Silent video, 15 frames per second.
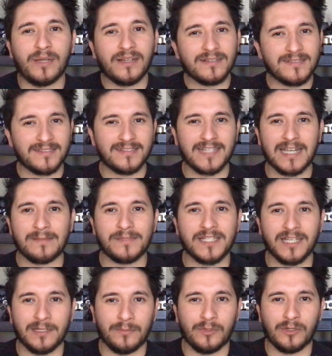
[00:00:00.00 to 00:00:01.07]
bug
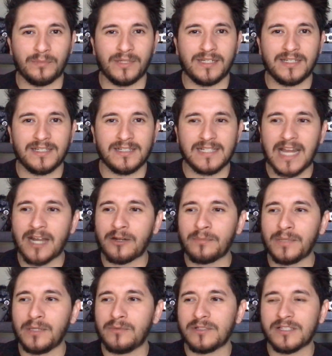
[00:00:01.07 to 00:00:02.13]
types anymore, because
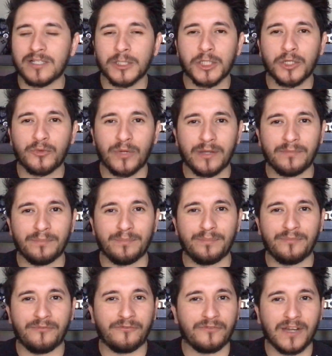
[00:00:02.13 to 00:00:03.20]
Caterpie was such a great
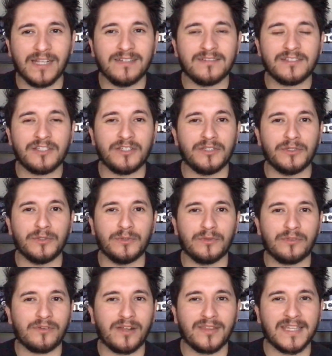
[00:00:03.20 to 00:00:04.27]
friend to
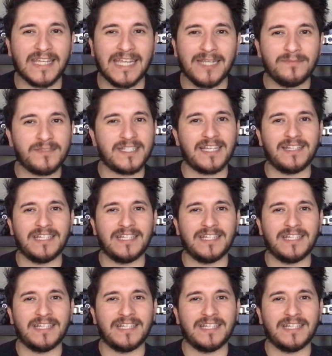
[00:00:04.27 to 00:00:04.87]
you throughout the games,